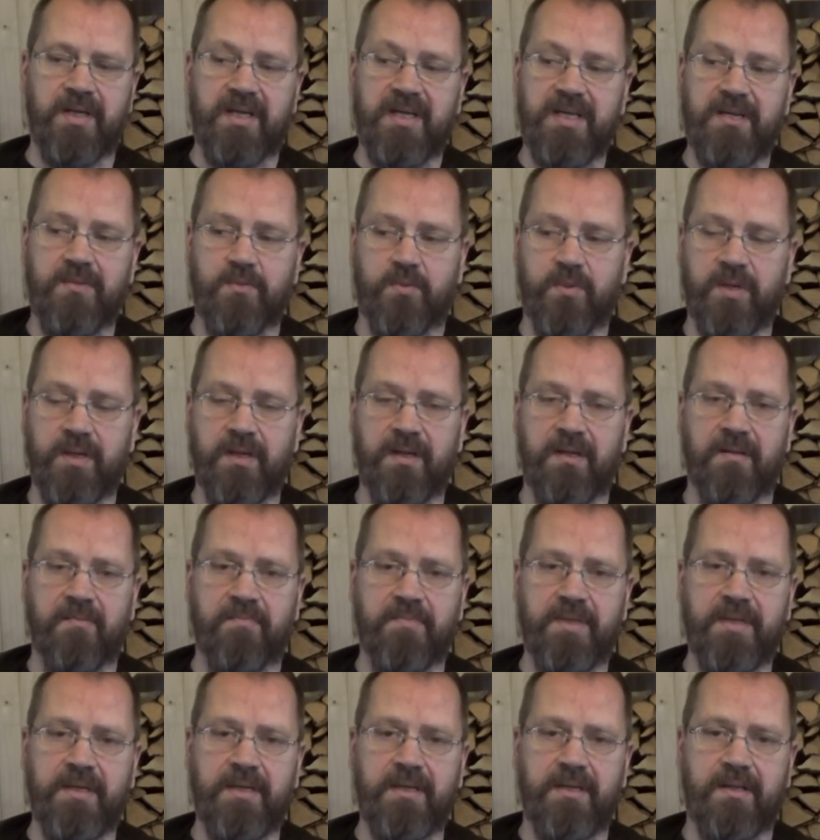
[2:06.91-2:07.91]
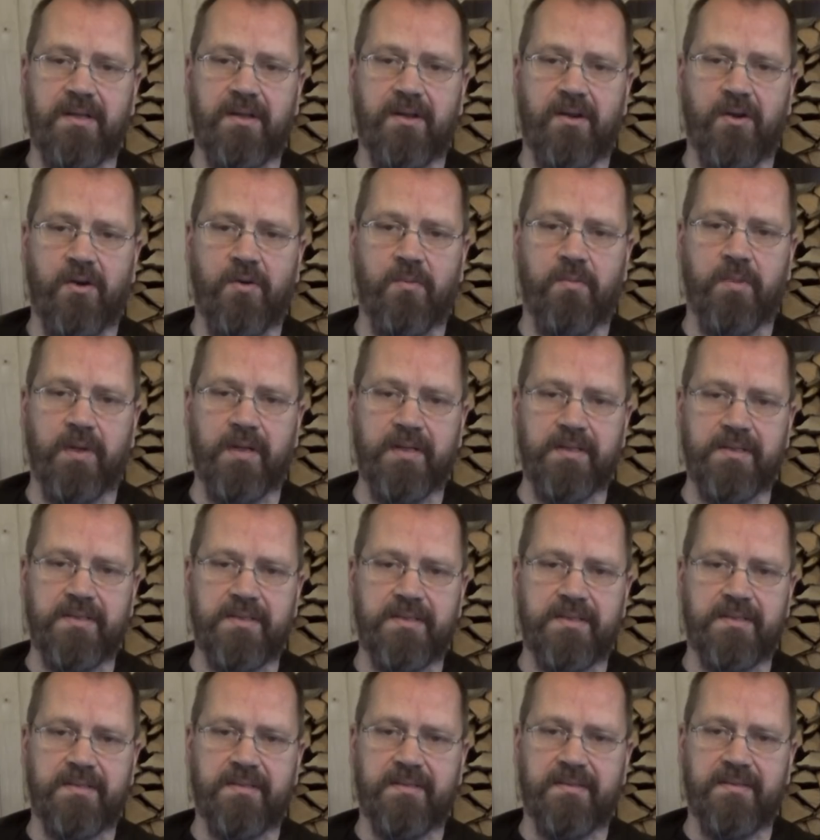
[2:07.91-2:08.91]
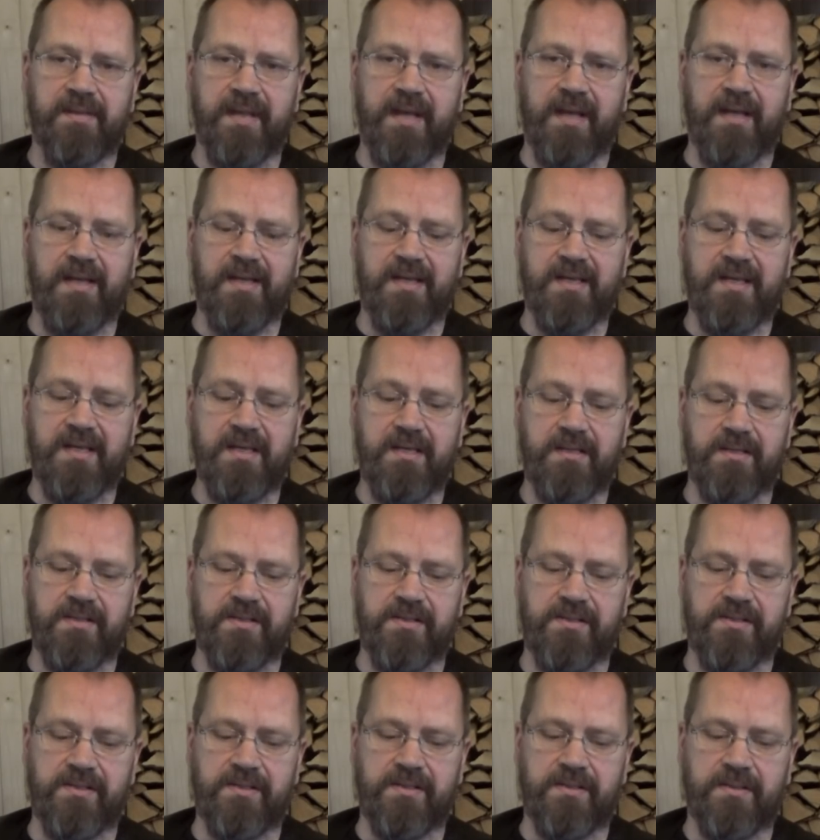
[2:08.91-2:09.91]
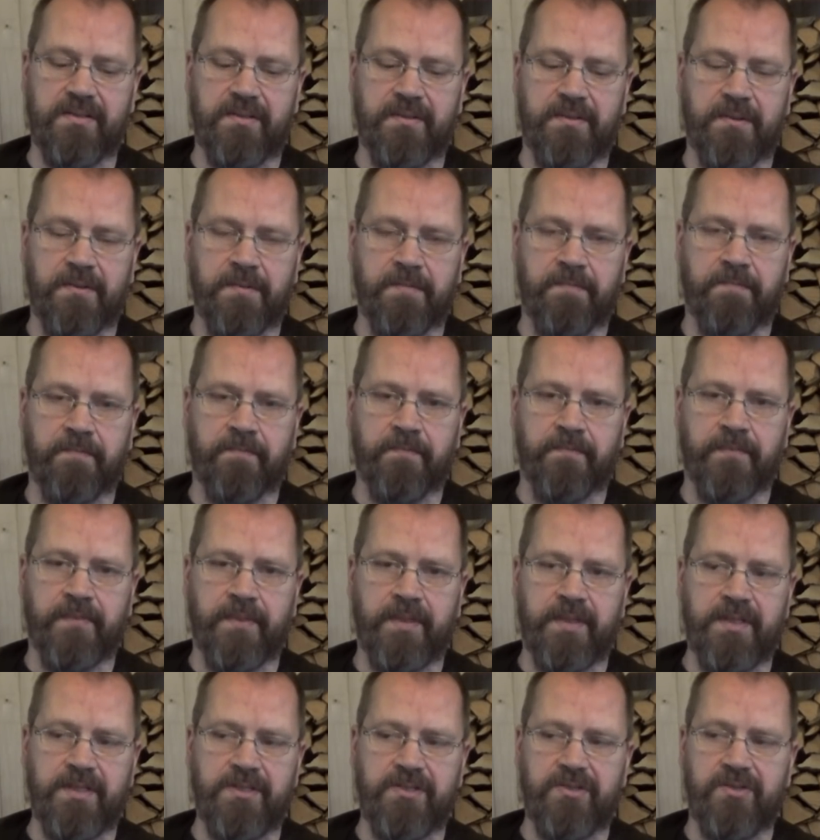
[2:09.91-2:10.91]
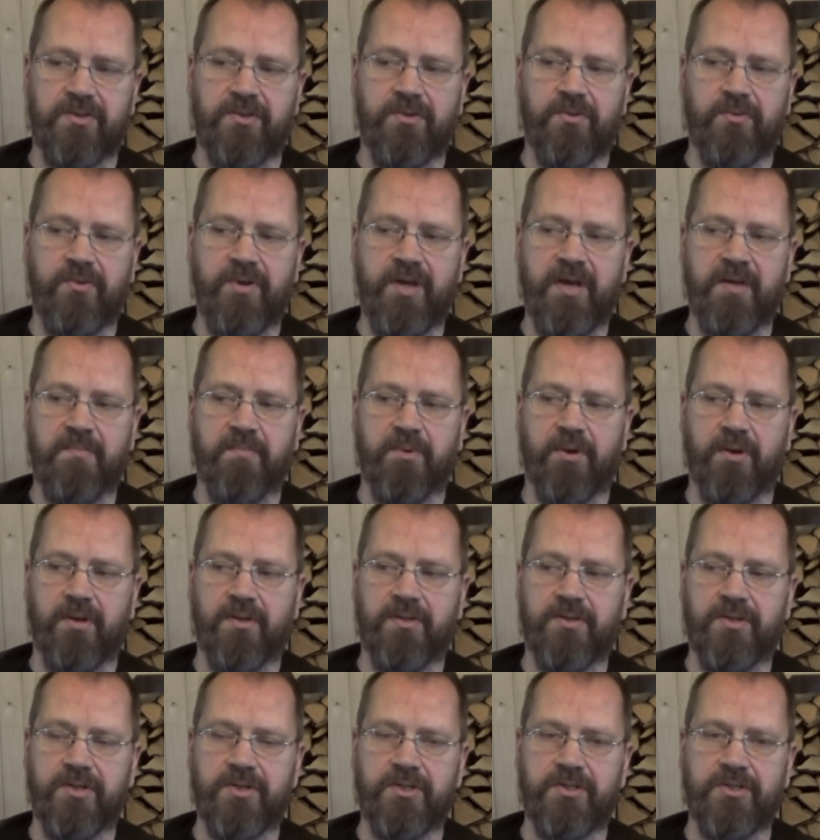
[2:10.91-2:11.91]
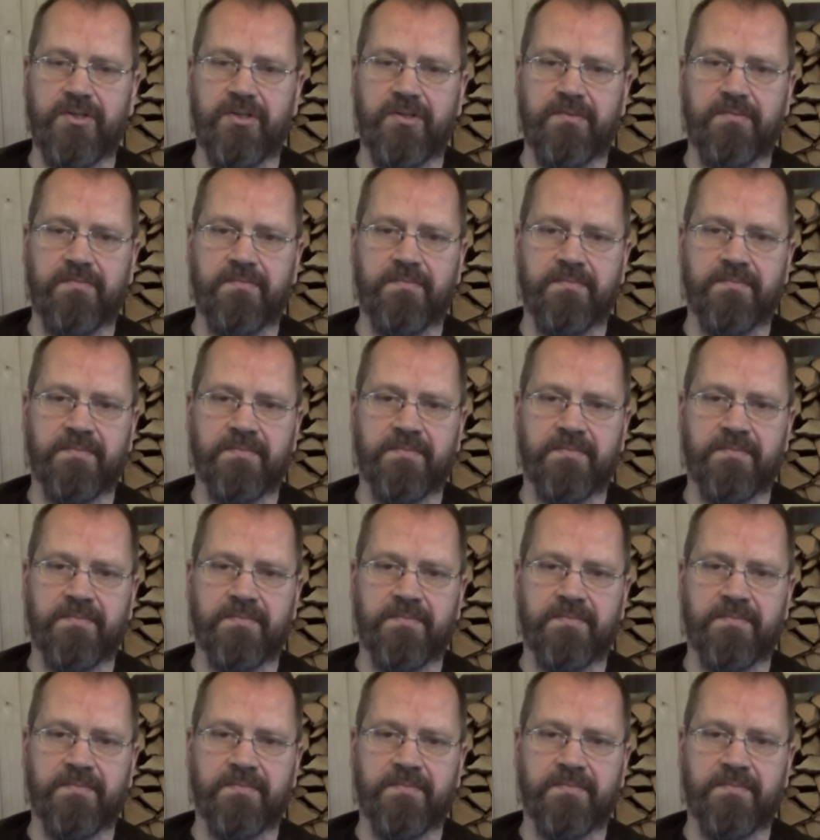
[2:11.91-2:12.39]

he will be the globalist that he is. He's a career politician.